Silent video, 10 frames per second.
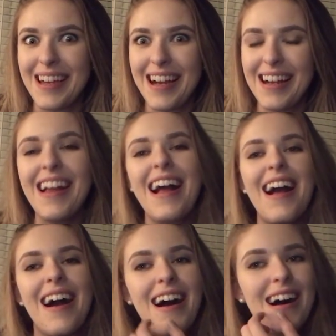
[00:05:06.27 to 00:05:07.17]
So yeah.
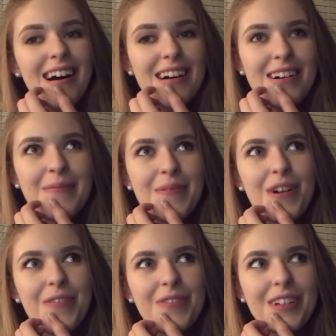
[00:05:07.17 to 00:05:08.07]

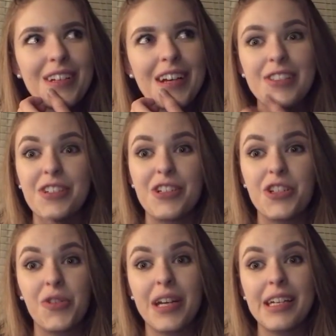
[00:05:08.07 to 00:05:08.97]
Hopefully you
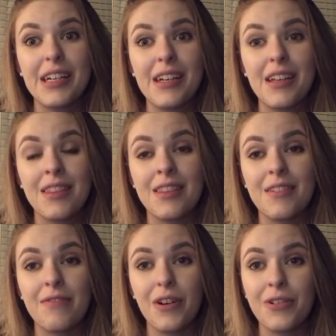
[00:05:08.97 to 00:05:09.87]
guys are enjoying
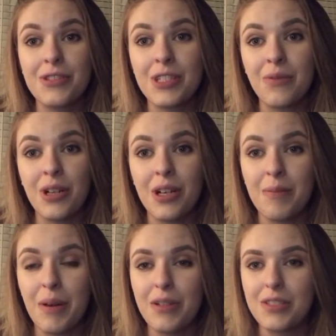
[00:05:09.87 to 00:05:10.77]
the photos that
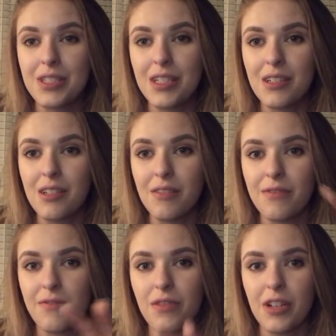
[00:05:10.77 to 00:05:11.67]
we're
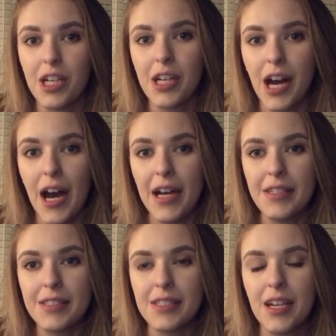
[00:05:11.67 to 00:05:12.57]
posting for you
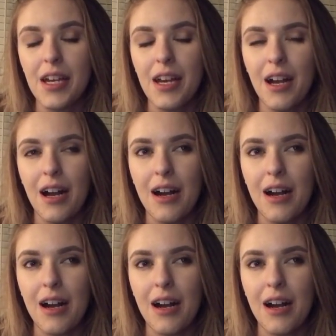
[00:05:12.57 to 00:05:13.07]
guys.